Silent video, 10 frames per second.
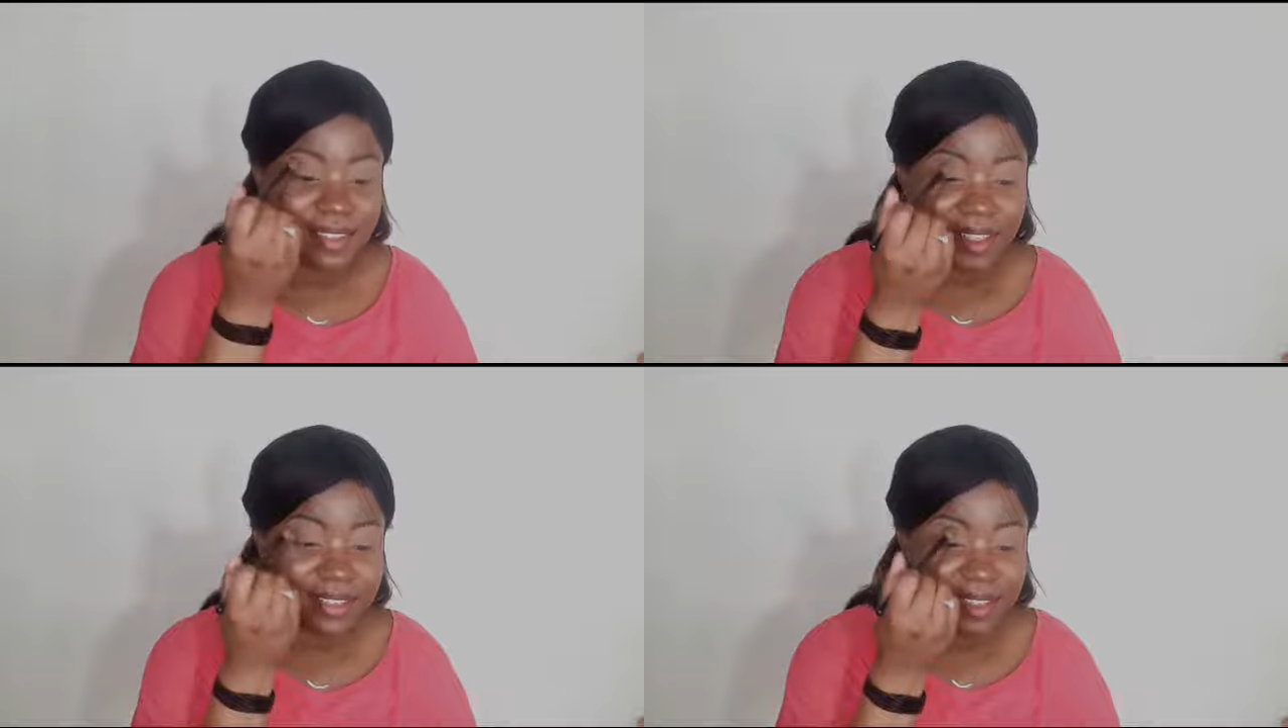
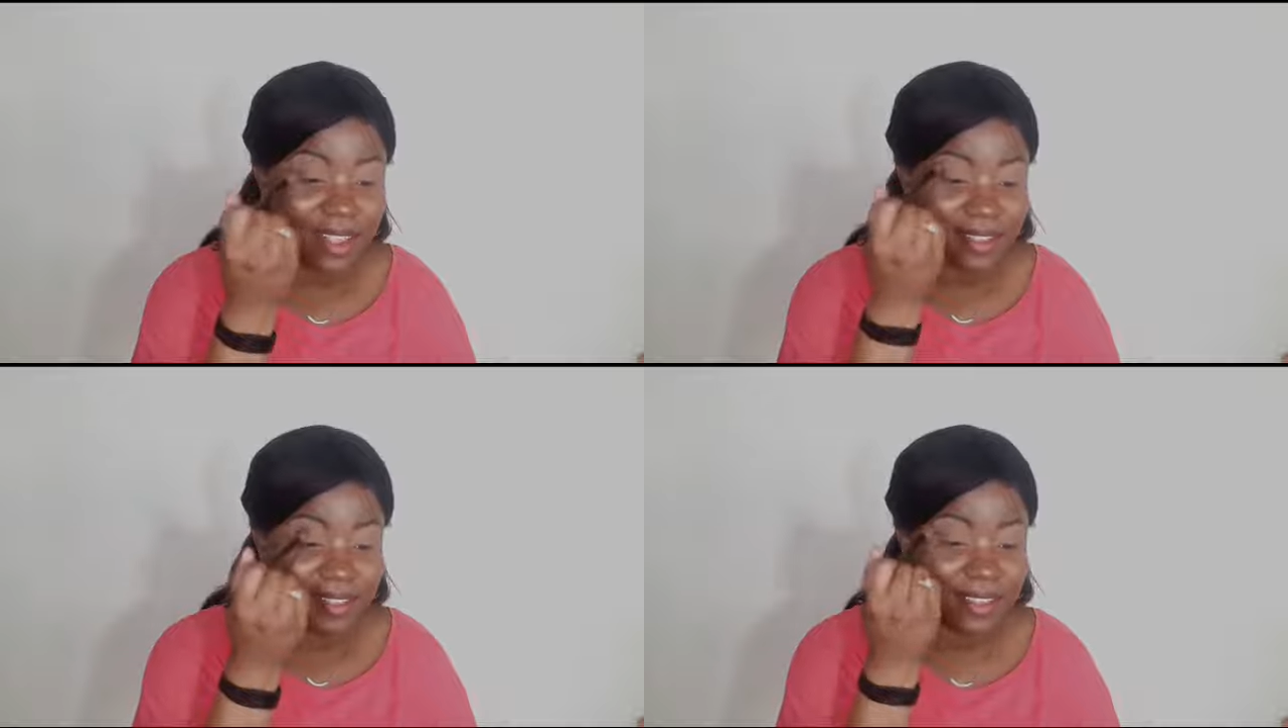the
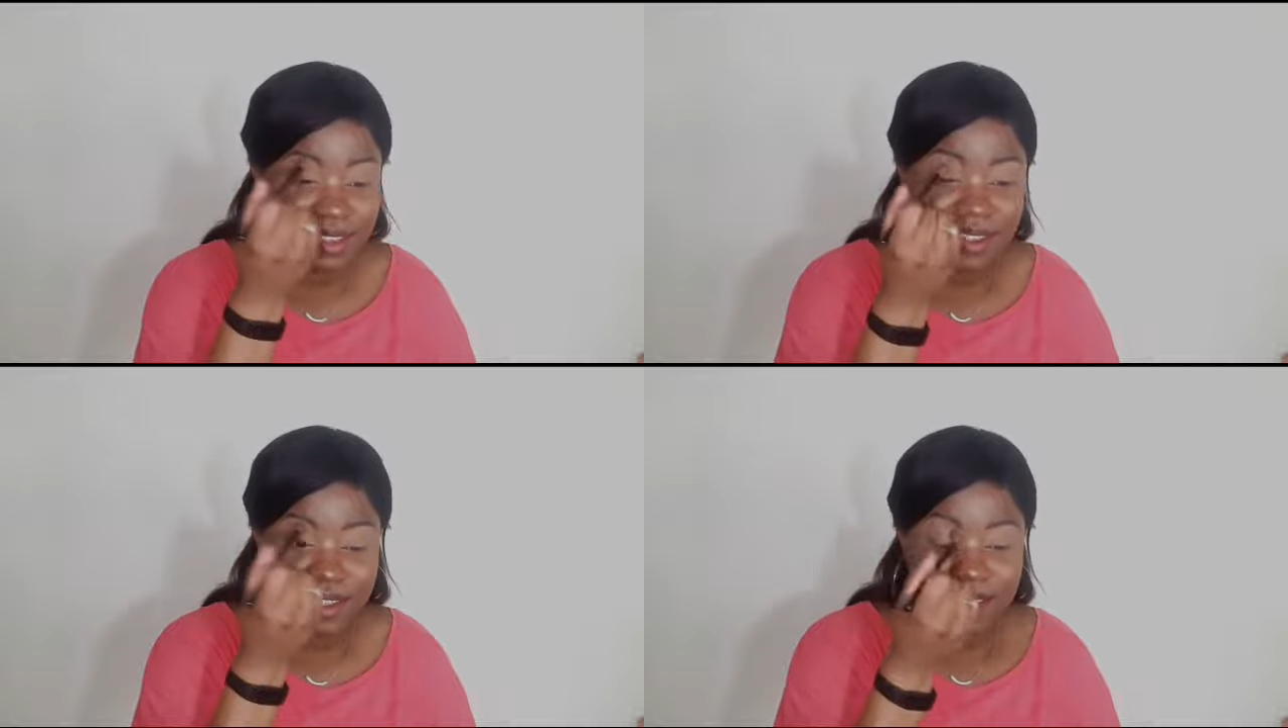exact
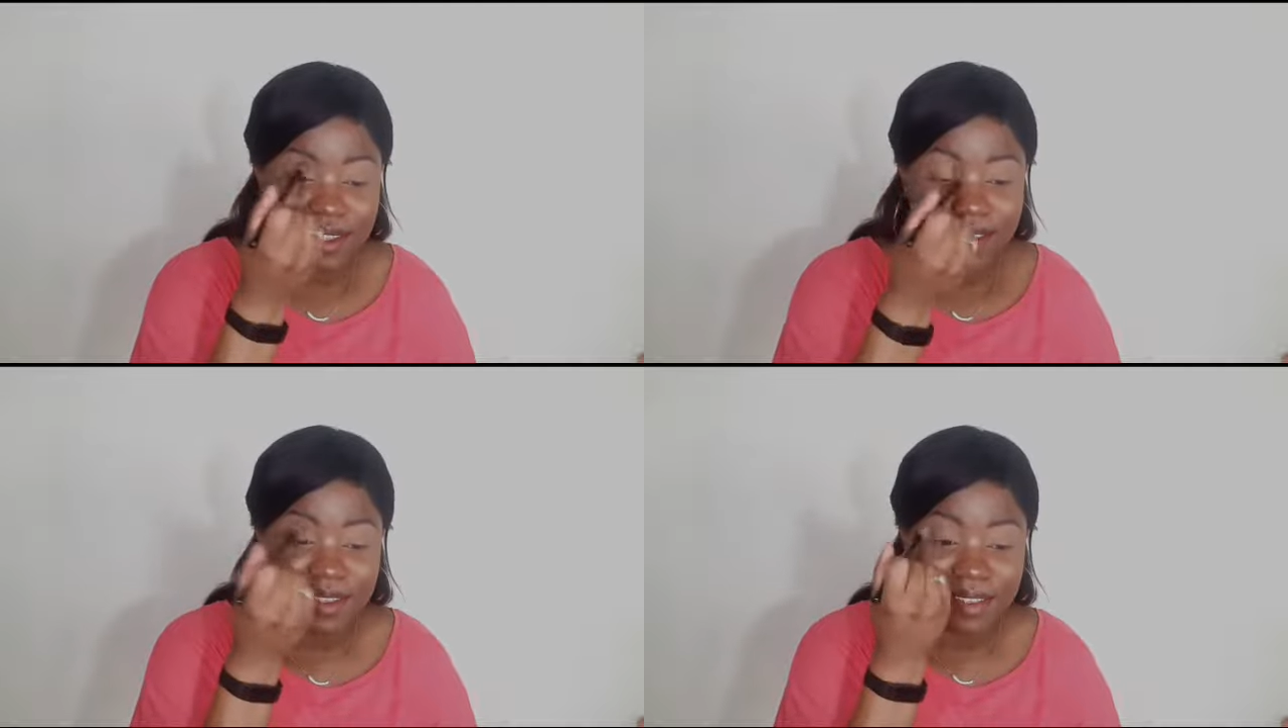
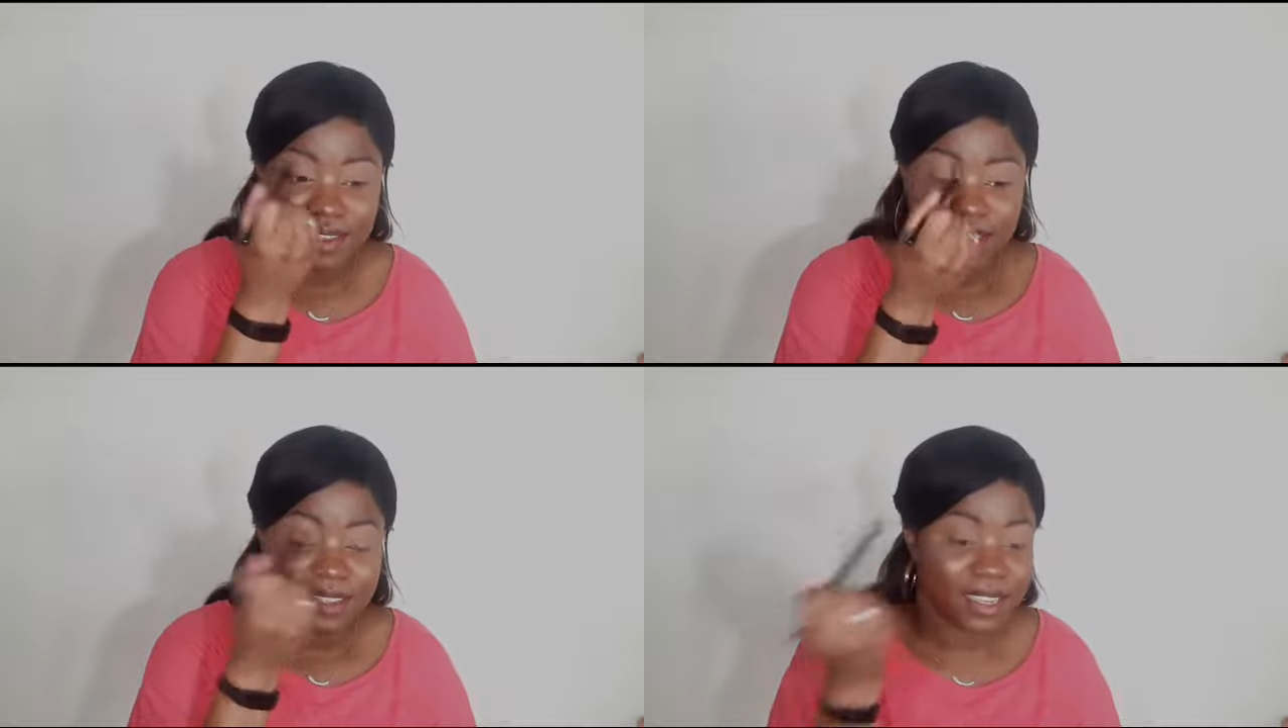
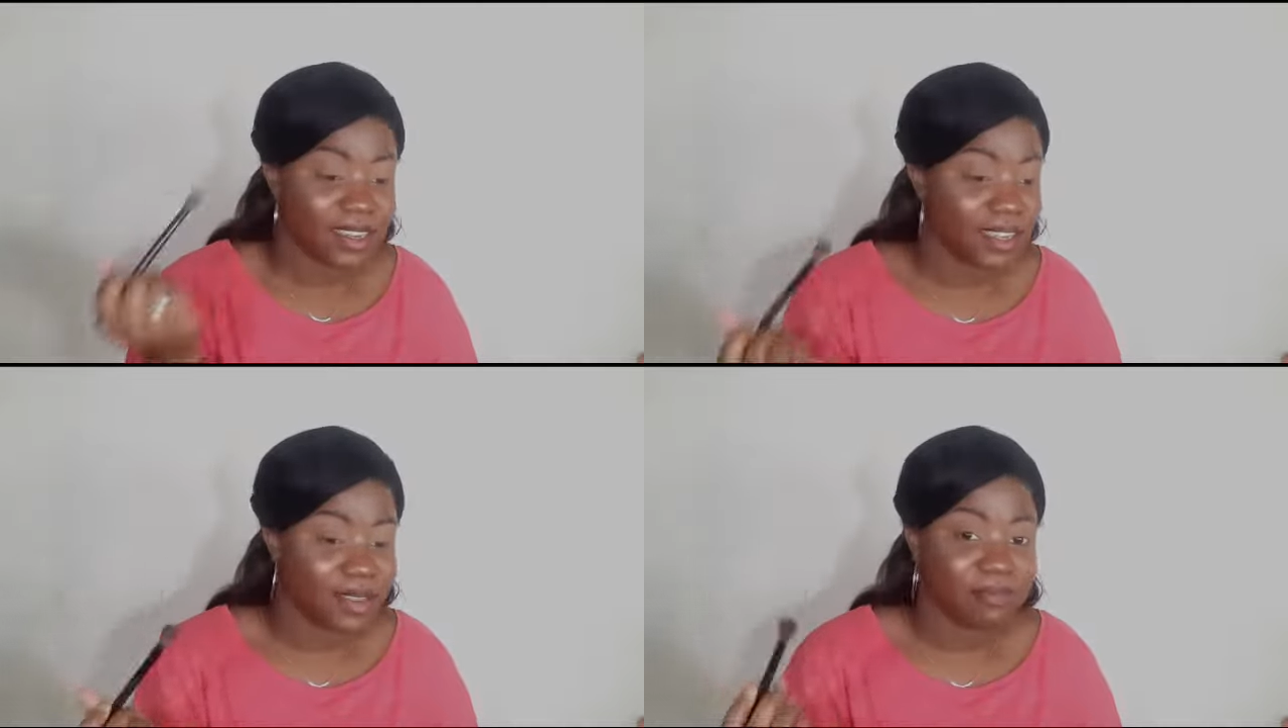
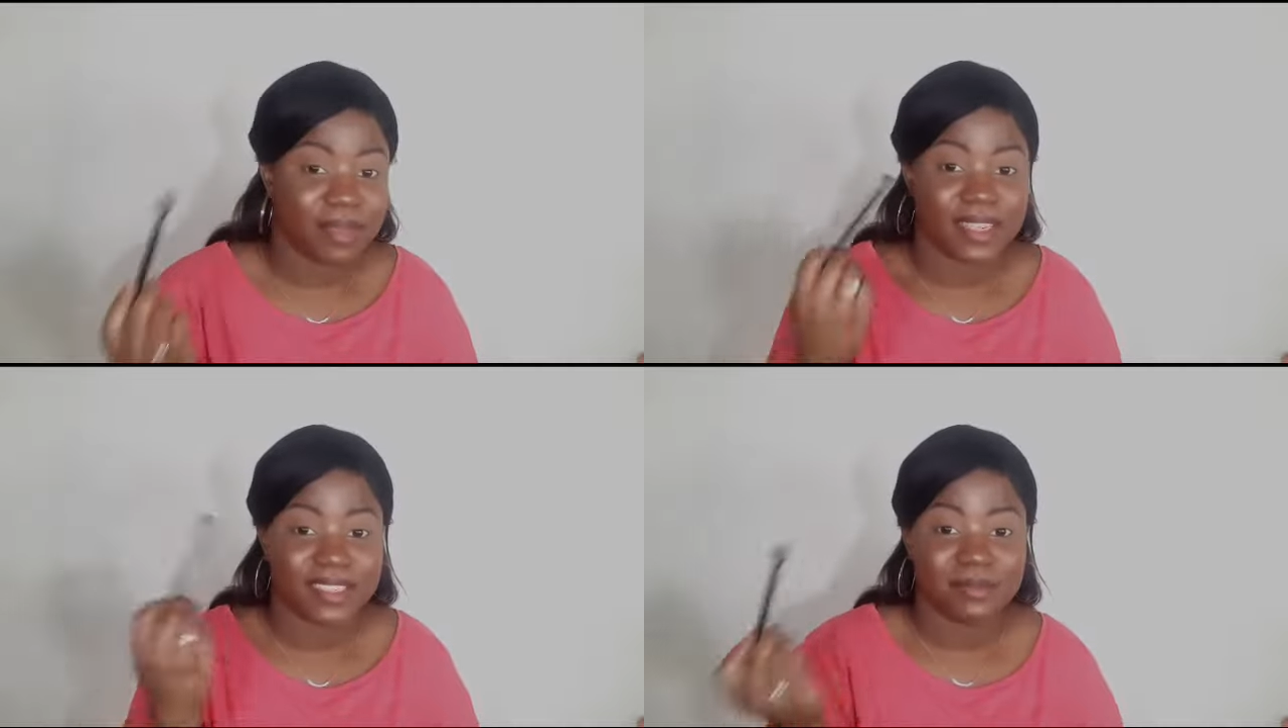shade, like
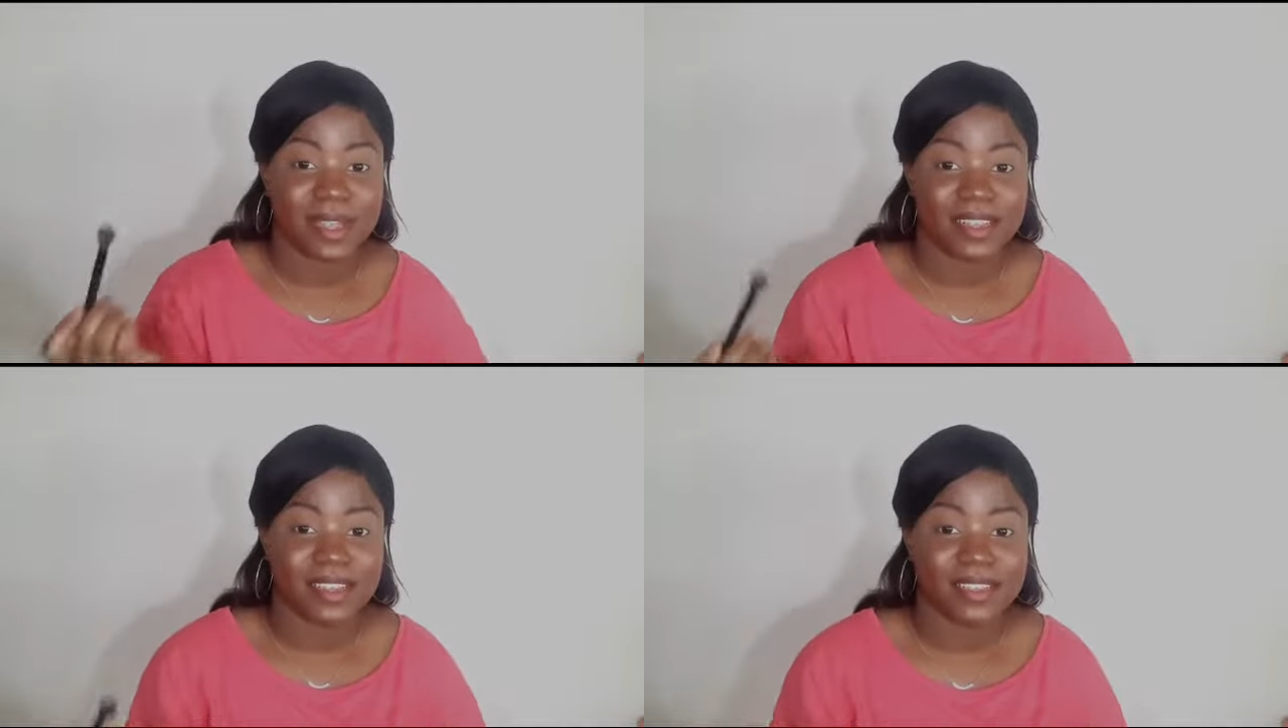it matches
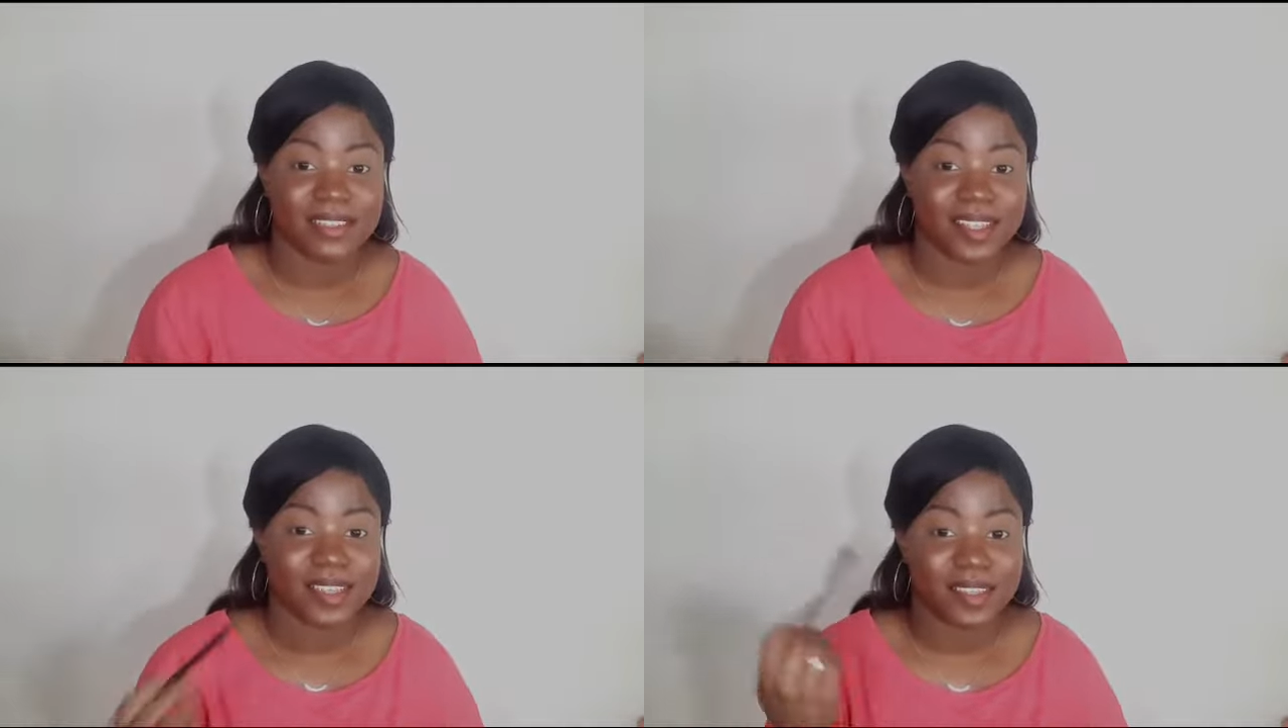my
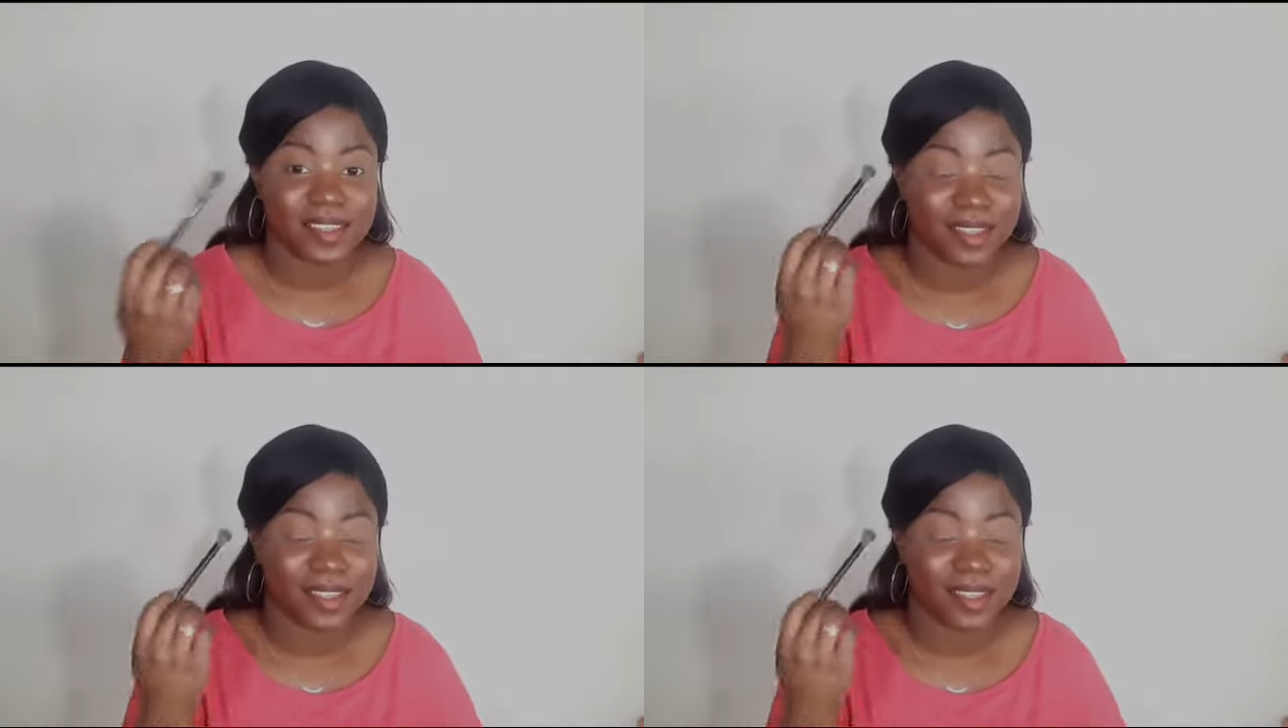lids.